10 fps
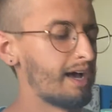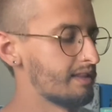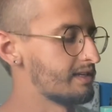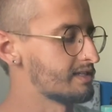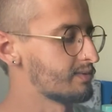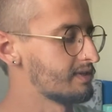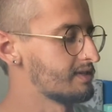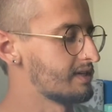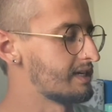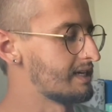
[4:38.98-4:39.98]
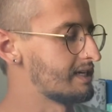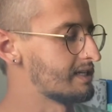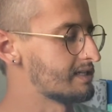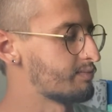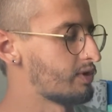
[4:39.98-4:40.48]
This one
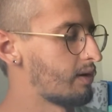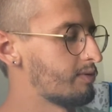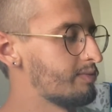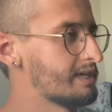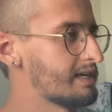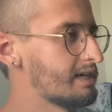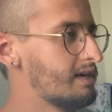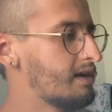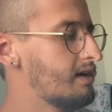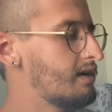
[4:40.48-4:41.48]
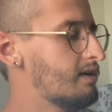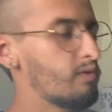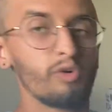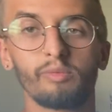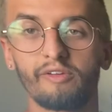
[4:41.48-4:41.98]
is probably
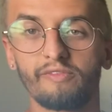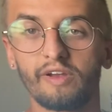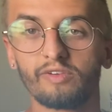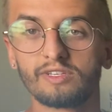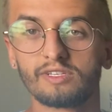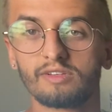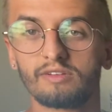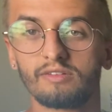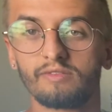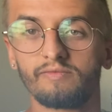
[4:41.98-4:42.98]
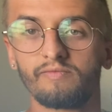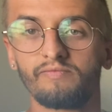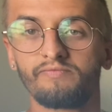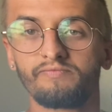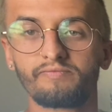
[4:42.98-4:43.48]
one of my favorites.
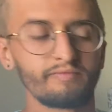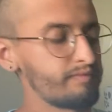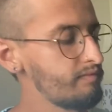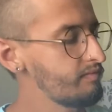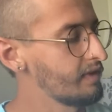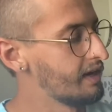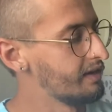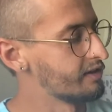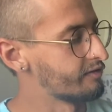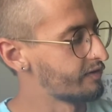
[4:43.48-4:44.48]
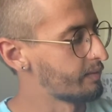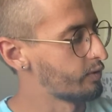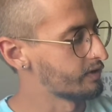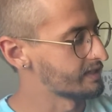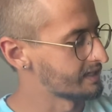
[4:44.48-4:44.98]
The
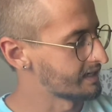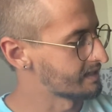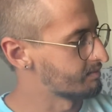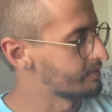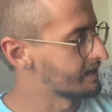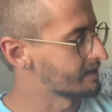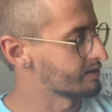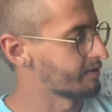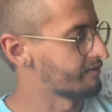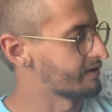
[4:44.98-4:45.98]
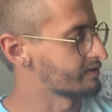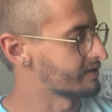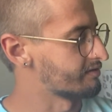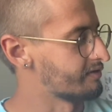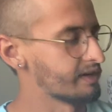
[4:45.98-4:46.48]
fretboard is nice and big, so my fingers
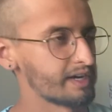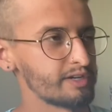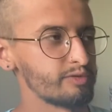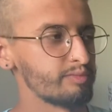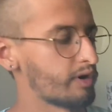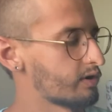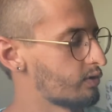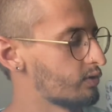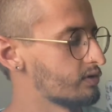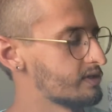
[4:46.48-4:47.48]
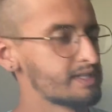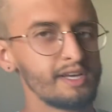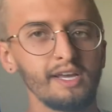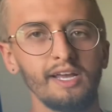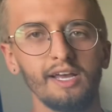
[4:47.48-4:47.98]
can fit. I can do bar chords.
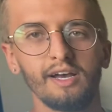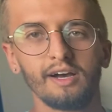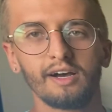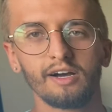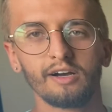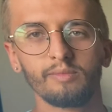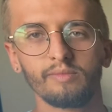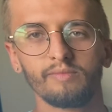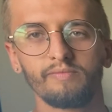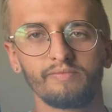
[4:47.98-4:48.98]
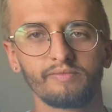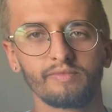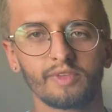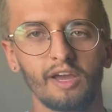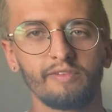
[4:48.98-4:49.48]
I
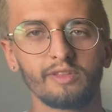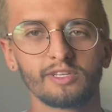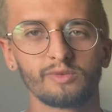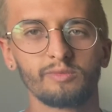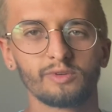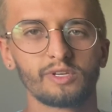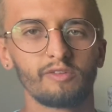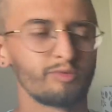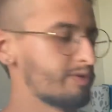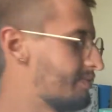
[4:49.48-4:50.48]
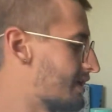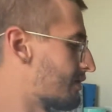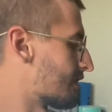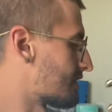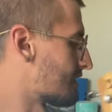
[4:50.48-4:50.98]
found this one most comfortable to play
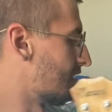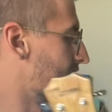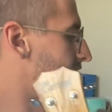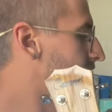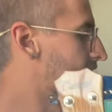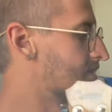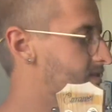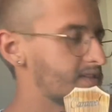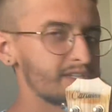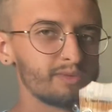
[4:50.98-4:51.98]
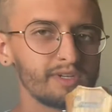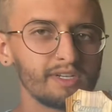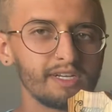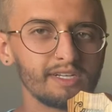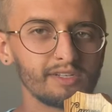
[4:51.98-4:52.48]
with. This one
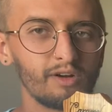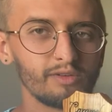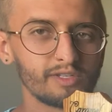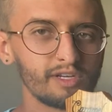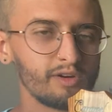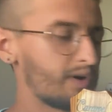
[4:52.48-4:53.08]
is also,